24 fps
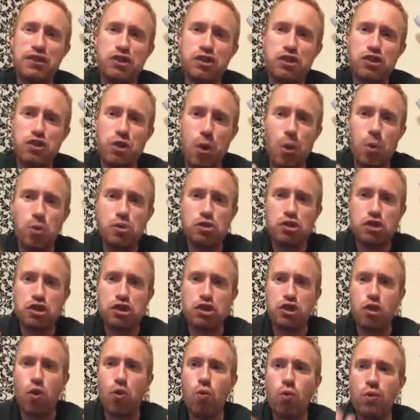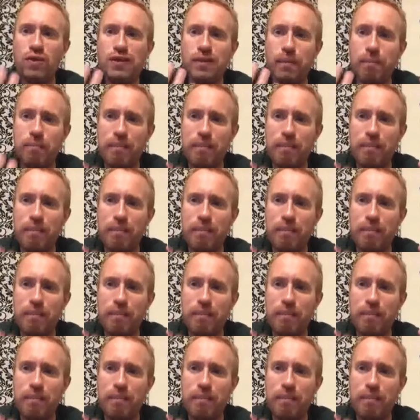just goes to show what the